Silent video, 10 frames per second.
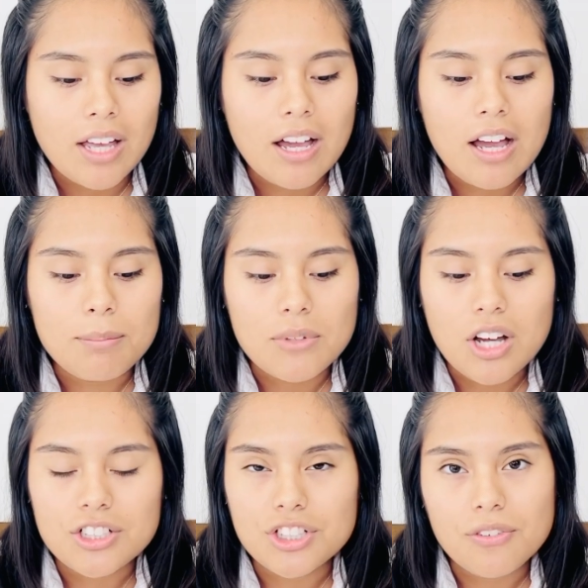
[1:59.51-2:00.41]

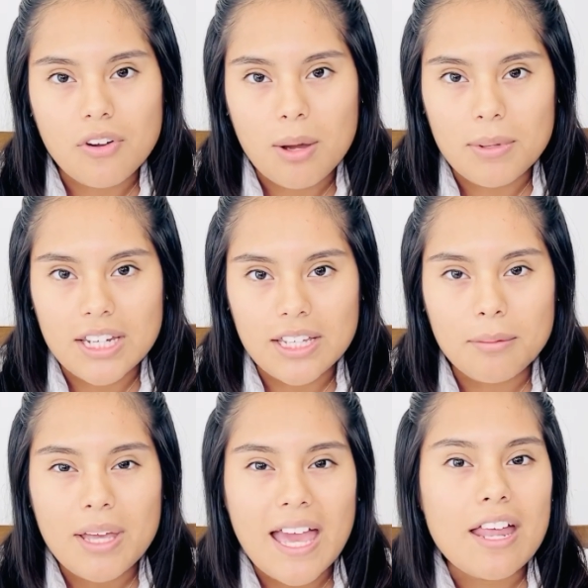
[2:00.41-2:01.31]
nausea, vomiting,
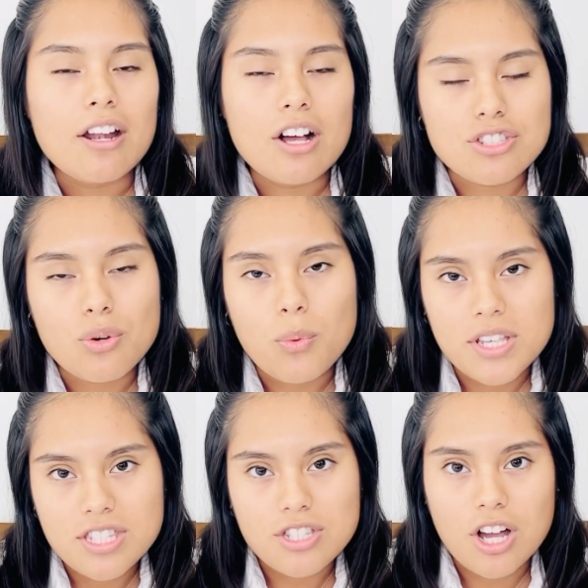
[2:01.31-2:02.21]
and also
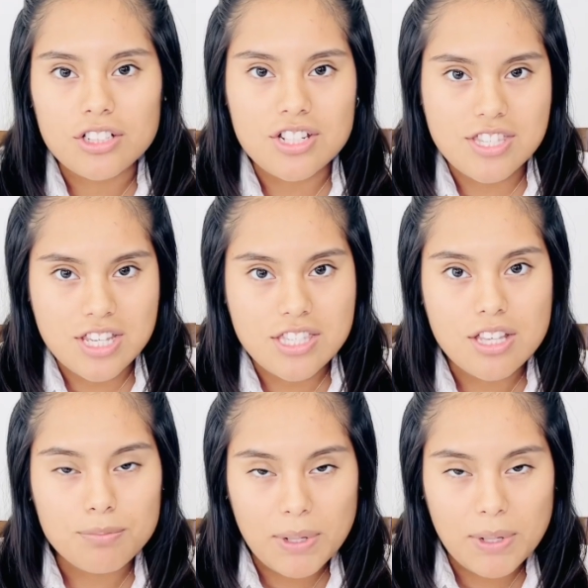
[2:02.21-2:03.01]
once the doctor sees the